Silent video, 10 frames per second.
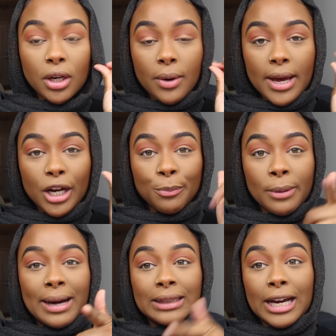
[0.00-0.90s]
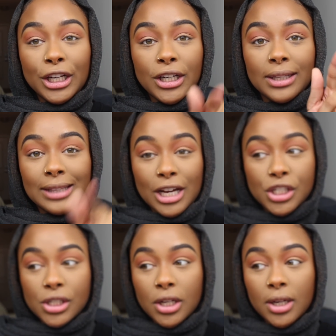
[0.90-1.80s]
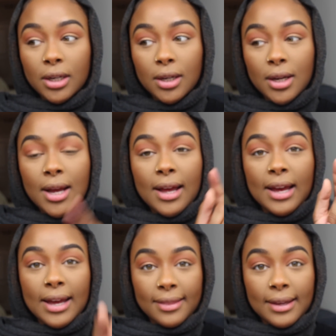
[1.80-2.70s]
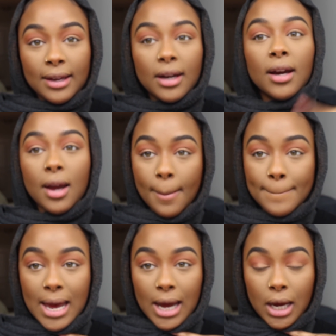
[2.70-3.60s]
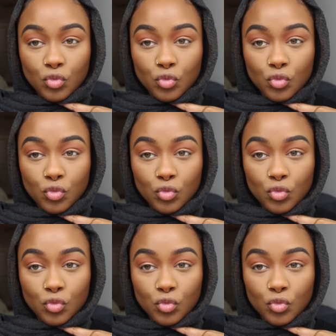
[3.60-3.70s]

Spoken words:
go ahead and put my liner and lashes on and then come back.